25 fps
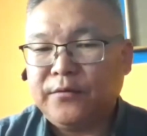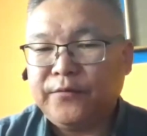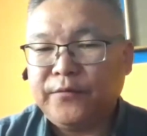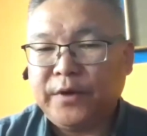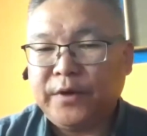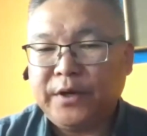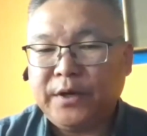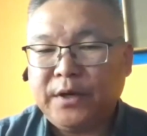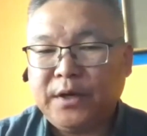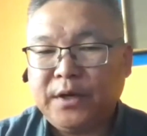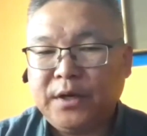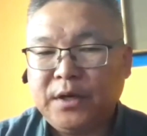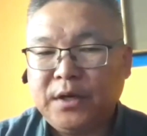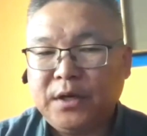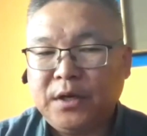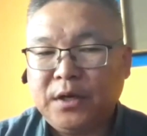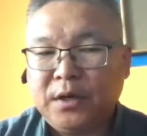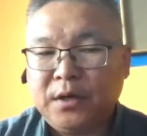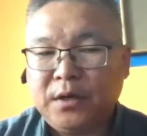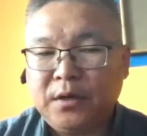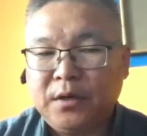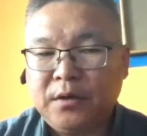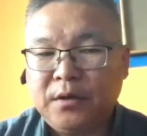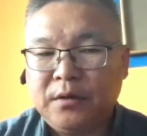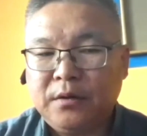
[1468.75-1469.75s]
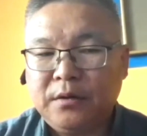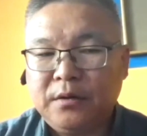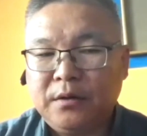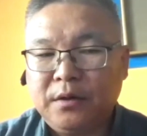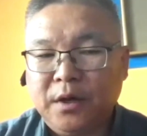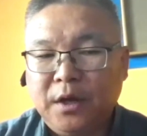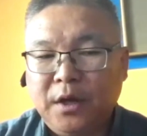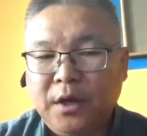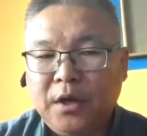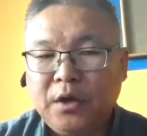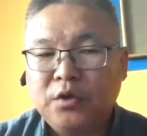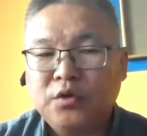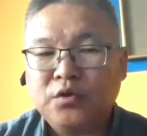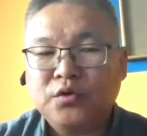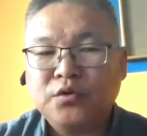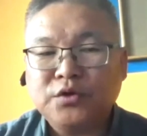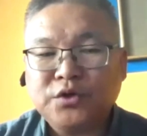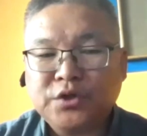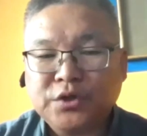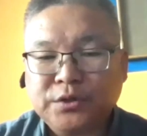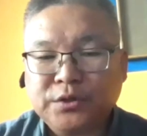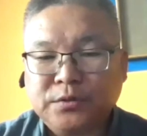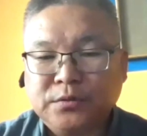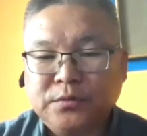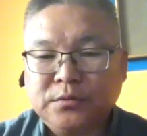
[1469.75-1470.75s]
very
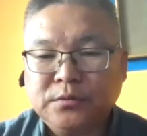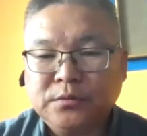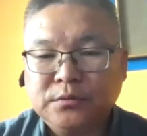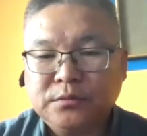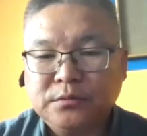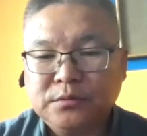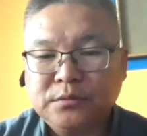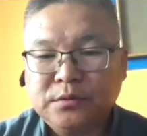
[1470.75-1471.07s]
crucial